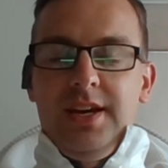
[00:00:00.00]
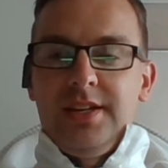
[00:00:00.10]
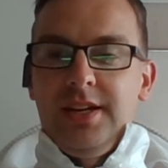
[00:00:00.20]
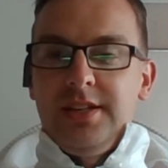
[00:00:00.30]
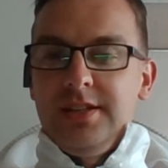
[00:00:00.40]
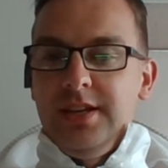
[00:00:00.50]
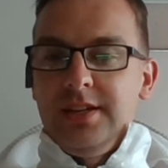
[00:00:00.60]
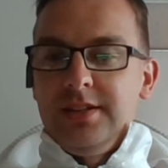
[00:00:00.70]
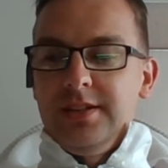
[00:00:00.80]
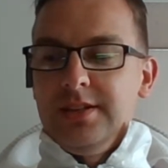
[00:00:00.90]
it, it,
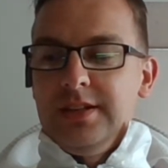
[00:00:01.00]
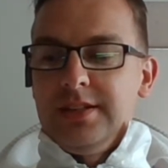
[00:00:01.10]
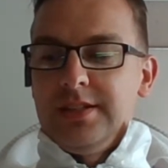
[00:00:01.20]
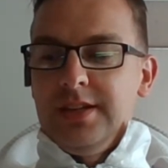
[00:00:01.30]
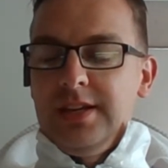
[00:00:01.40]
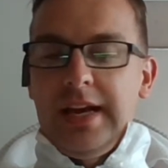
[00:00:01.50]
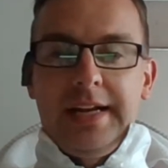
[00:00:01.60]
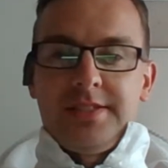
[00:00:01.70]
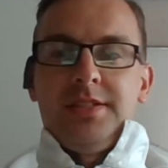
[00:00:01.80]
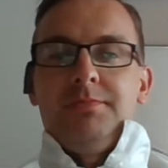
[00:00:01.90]
it, it, it
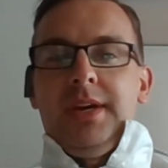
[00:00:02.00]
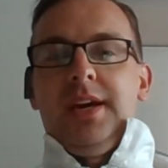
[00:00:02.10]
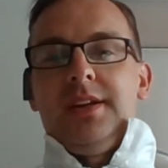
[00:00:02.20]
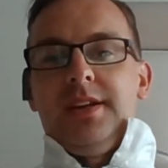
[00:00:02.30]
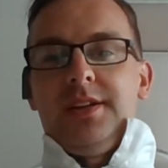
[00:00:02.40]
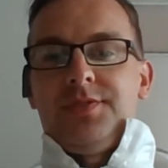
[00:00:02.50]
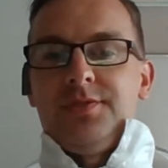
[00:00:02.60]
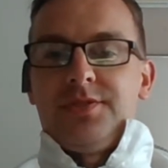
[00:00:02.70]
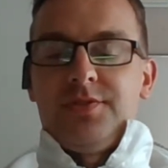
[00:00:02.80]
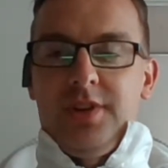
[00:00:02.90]
hasn't made a
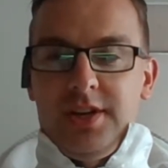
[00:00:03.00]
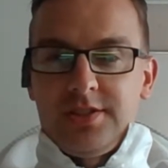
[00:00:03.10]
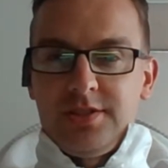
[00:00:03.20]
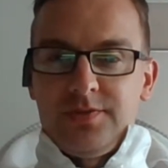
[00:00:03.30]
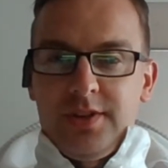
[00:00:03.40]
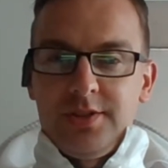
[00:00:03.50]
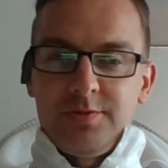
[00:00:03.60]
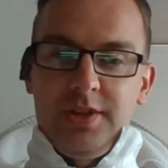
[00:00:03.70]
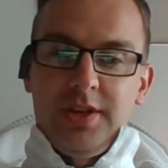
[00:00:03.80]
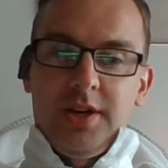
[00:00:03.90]
difference for us as far
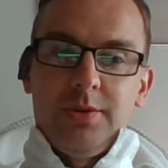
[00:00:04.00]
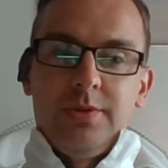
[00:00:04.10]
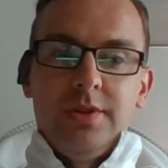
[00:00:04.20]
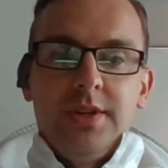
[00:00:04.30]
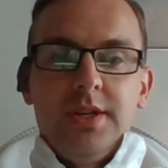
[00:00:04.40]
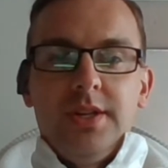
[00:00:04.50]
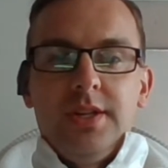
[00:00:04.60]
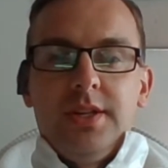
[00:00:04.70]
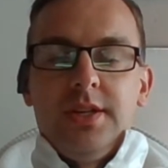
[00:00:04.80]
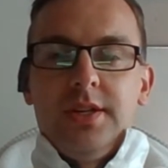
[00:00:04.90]
as we know
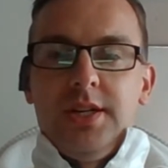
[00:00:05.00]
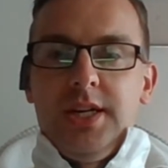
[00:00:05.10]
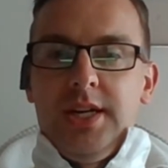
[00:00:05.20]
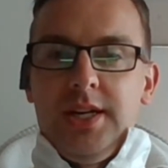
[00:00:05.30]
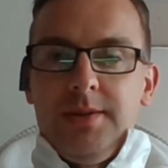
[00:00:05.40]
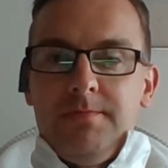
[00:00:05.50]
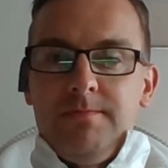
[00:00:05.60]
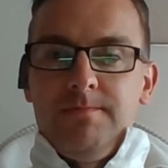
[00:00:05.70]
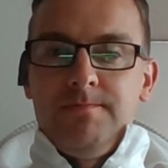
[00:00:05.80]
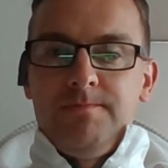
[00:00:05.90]

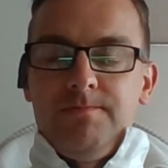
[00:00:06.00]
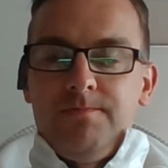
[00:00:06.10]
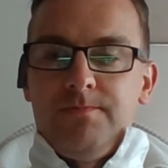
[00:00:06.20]
um,